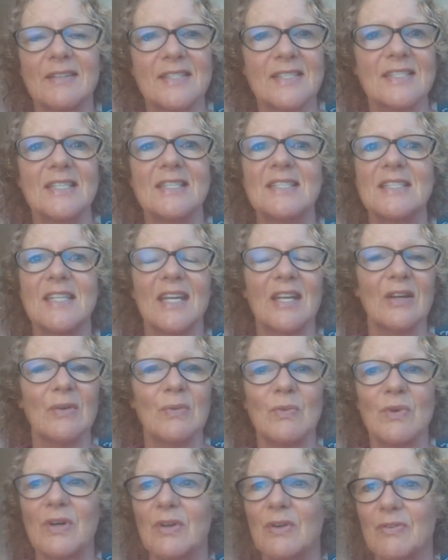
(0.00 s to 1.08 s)
sitting and
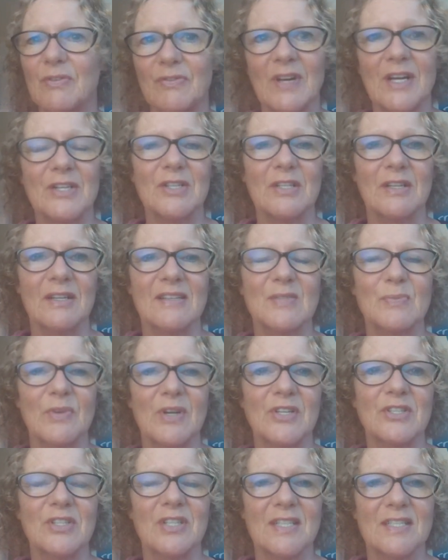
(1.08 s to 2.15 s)
what your facial
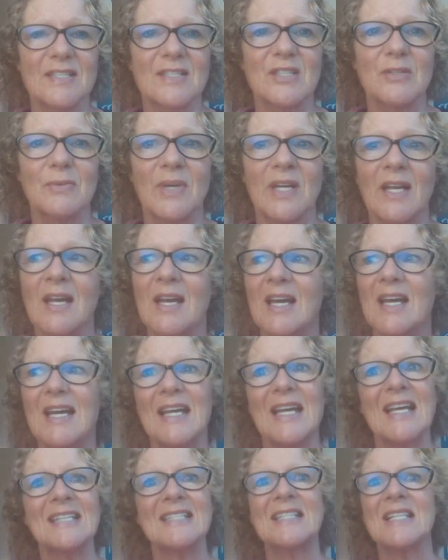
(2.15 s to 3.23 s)
expression is doing.
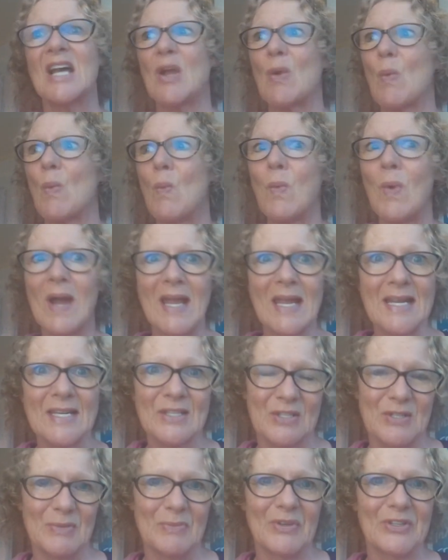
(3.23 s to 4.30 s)
That's like way
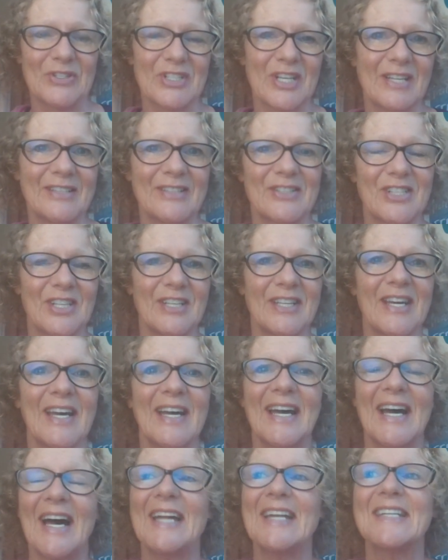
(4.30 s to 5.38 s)
too much energy.
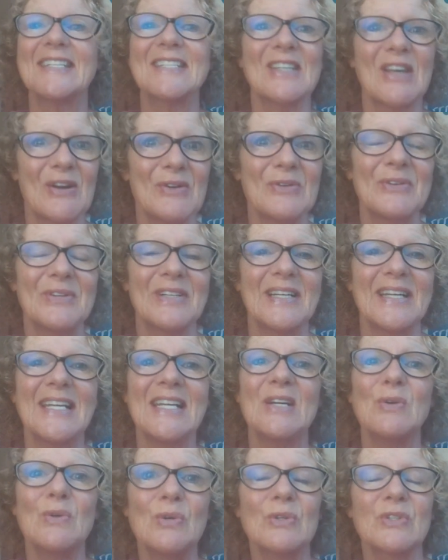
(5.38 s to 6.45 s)
And so
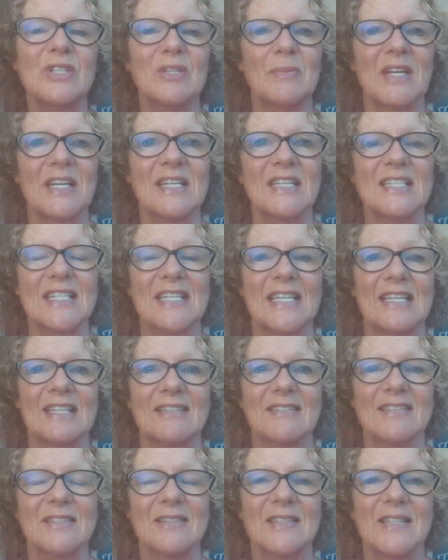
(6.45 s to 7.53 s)
it automates
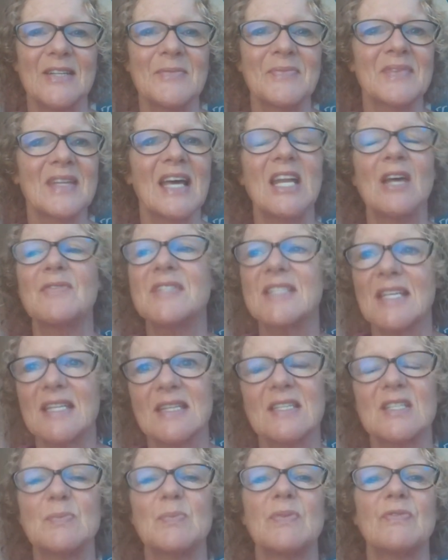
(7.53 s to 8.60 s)
things. And I've said
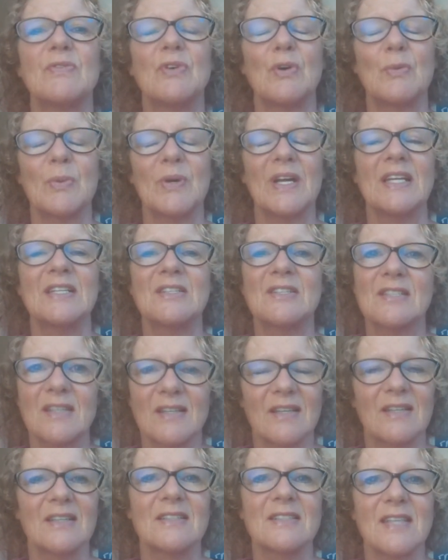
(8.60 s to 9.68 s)
this before, but it doesn't
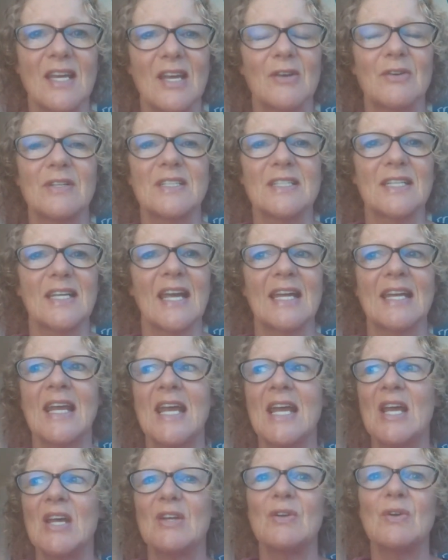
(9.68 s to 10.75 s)
hurt to hear it again.
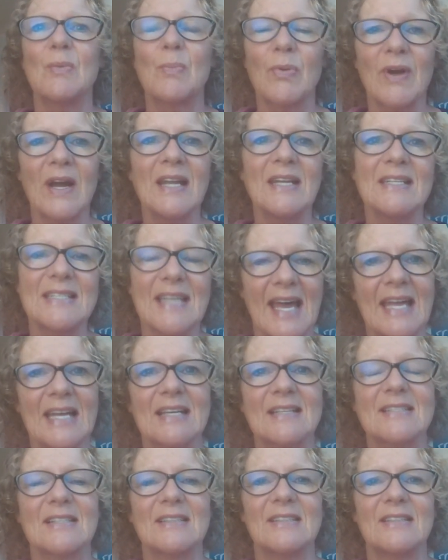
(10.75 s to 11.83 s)
Your brain is
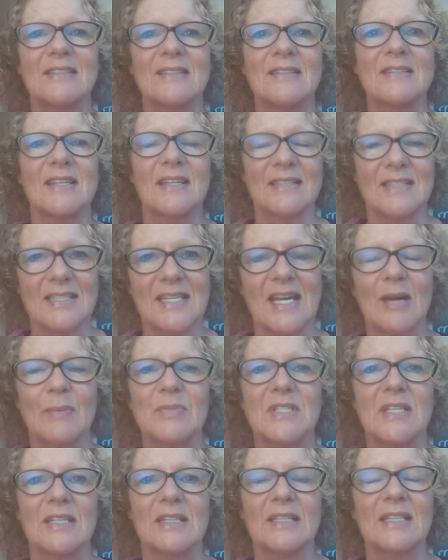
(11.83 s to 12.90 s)
excellent at
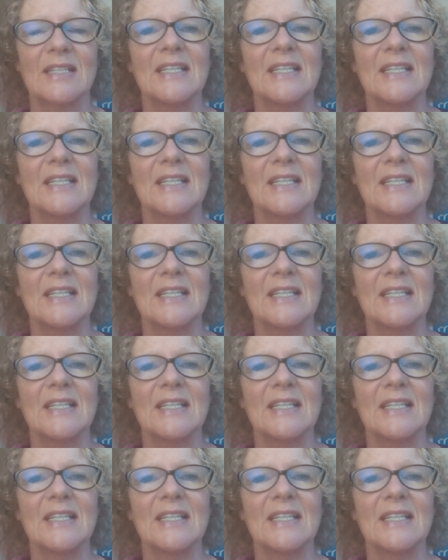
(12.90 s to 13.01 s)
adapting